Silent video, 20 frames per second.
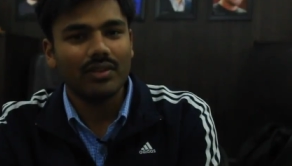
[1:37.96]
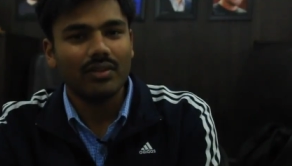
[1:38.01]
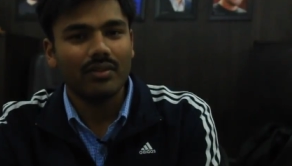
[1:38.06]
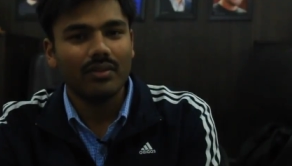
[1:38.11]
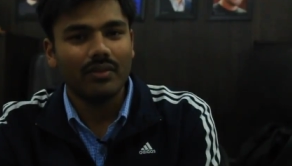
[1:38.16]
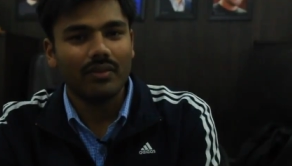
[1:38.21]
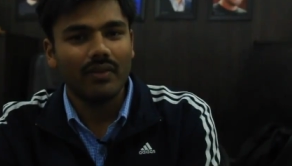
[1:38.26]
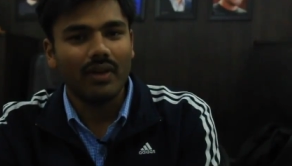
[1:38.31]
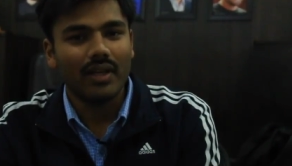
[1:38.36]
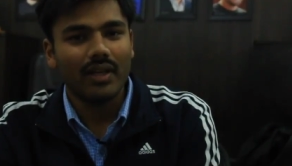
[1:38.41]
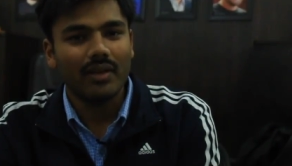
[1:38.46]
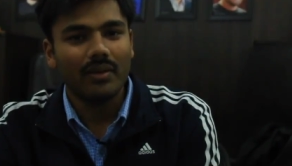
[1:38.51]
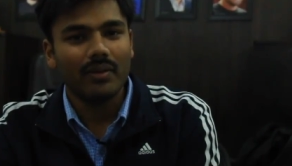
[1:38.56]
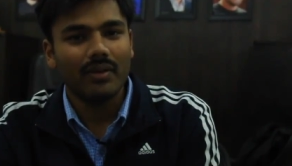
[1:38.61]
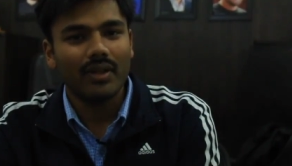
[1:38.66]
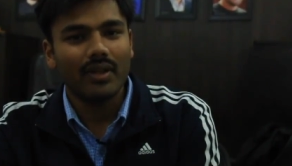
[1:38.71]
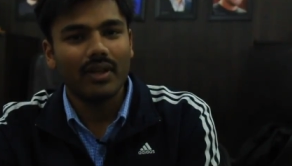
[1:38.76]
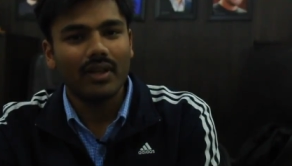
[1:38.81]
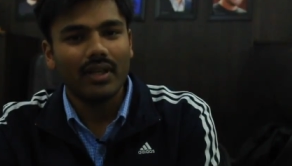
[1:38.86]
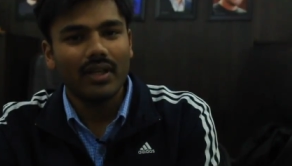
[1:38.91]
is very
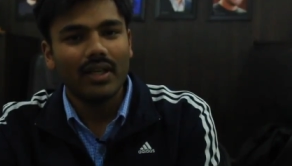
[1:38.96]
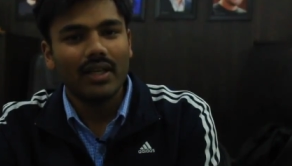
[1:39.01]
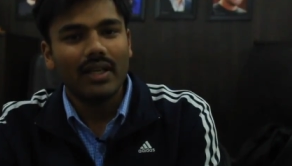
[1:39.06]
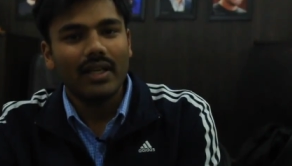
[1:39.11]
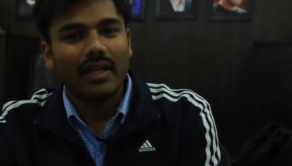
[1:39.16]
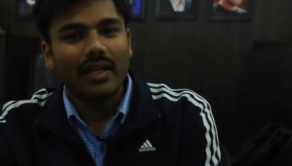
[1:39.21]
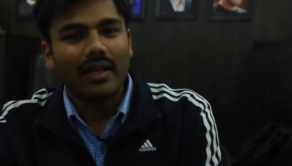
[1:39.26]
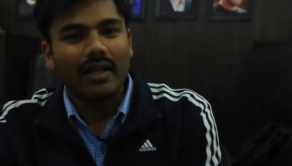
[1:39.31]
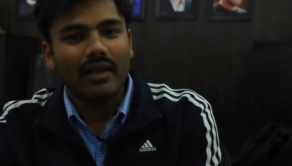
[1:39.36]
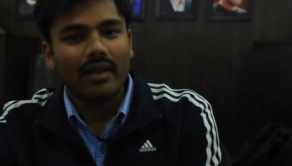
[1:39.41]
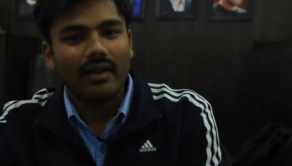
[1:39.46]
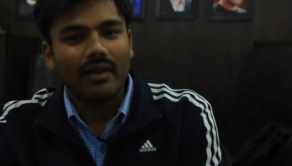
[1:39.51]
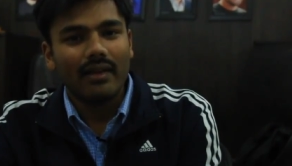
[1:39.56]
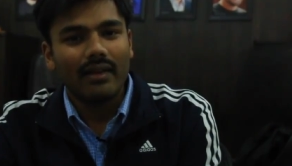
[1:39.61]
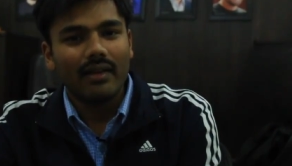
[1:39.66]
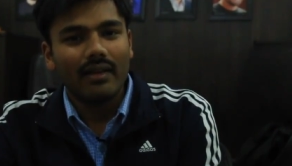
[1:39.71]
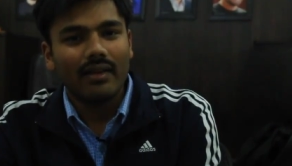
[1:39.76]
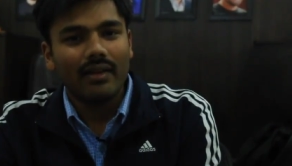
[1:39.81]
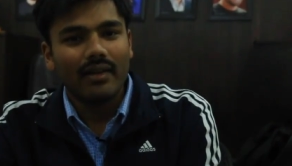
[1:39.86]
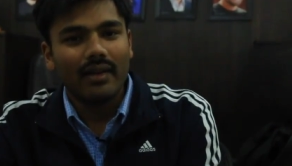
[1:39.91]

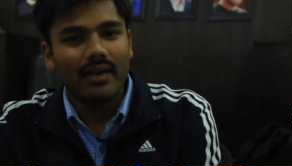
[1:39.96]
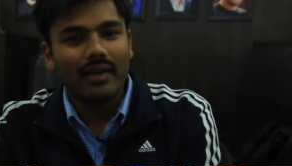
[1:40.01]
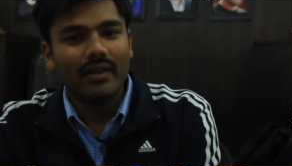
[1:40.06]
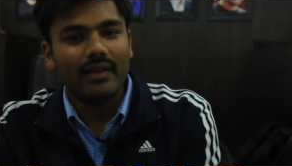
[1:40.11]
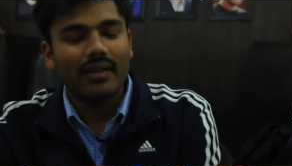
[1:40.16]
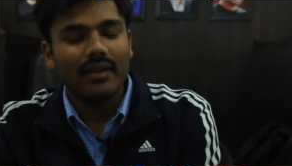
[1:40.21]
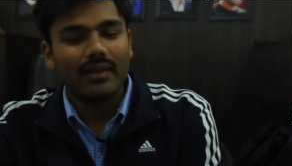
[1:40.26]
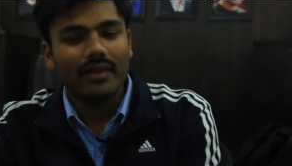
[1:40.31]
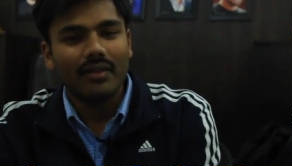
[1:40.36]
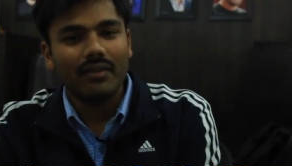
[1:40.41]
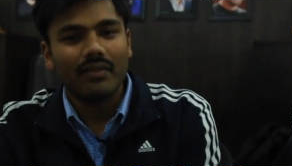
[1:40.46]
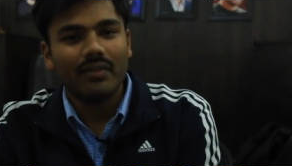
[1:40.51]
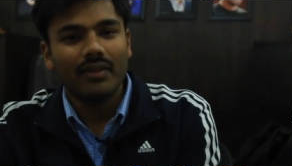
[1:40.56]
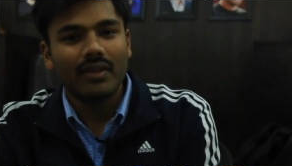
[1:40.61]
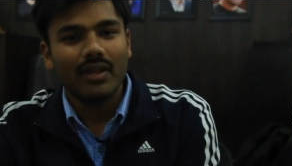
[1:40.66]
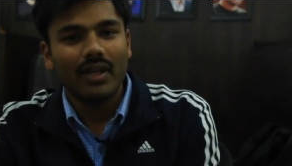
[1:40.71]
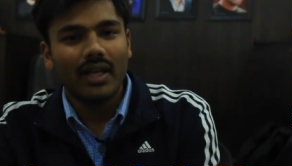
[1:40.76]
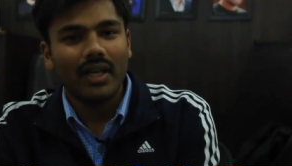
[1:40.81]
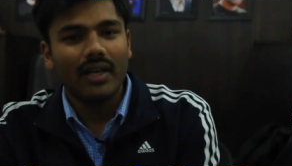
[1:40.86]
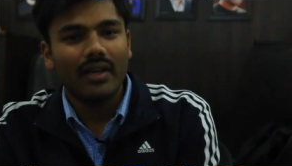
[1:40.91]
dedicated
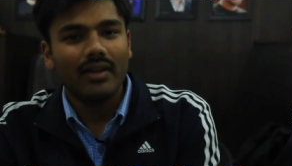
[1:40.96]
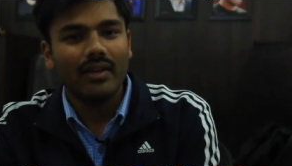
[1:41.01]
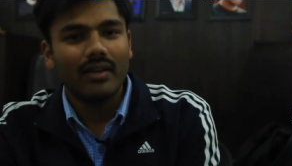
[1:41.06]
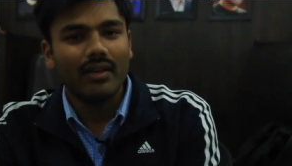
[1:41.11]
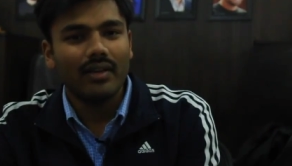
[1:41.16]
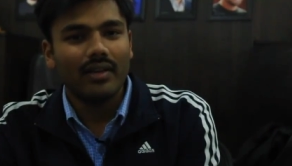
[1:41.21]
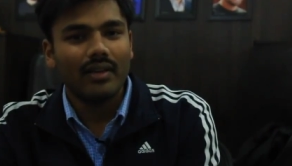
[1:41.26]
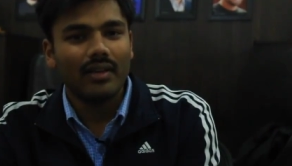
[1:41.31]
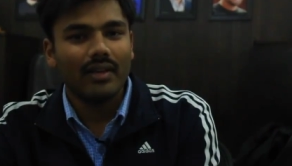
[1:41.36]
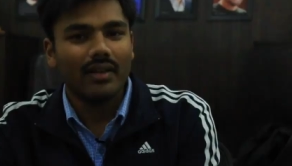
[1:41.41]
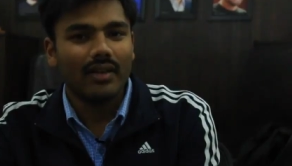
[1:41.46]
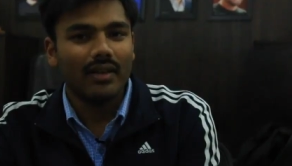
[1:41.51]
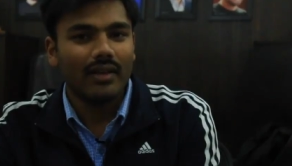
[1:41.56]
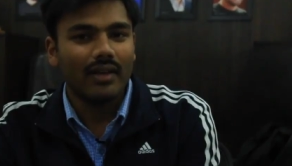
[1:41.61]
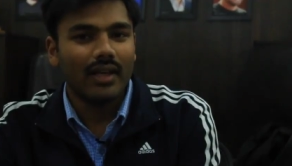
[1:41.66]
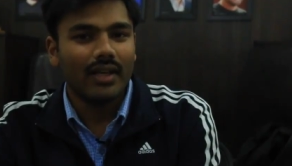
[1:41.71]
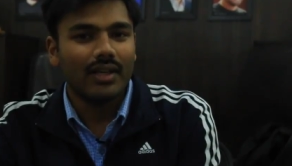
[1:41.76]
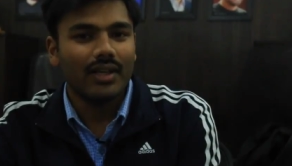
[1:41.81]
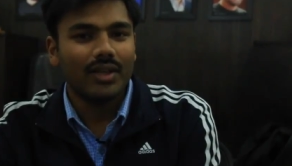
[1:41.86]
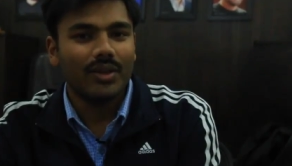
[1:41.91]
and
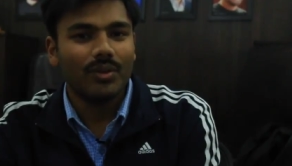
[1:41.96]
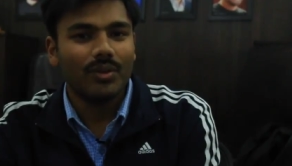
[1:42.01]
ready